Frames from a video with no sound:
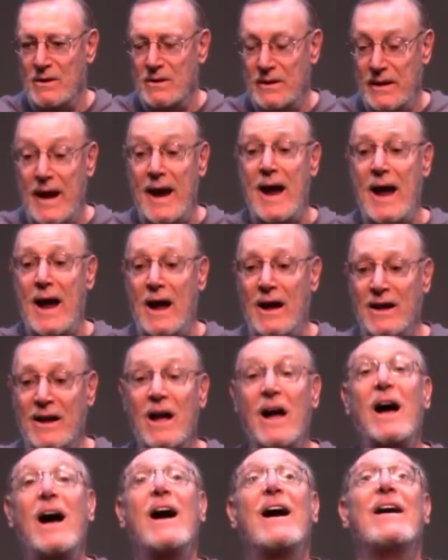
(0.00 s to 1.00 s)
Yeah,
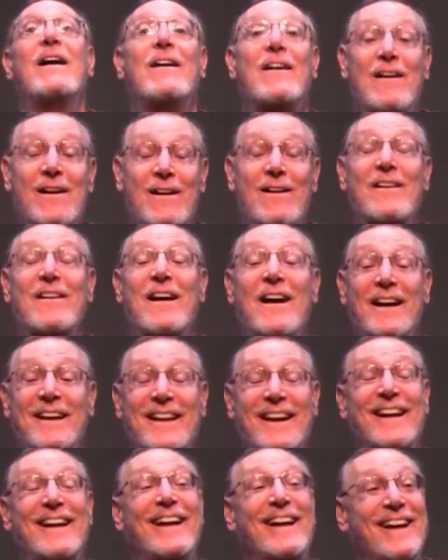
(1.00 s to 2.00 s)
huh, all
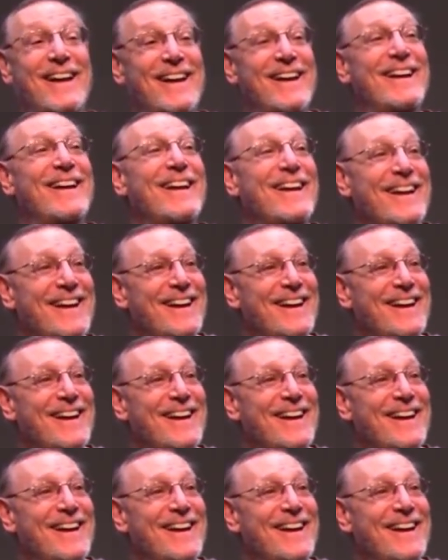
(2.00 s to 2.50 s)
right.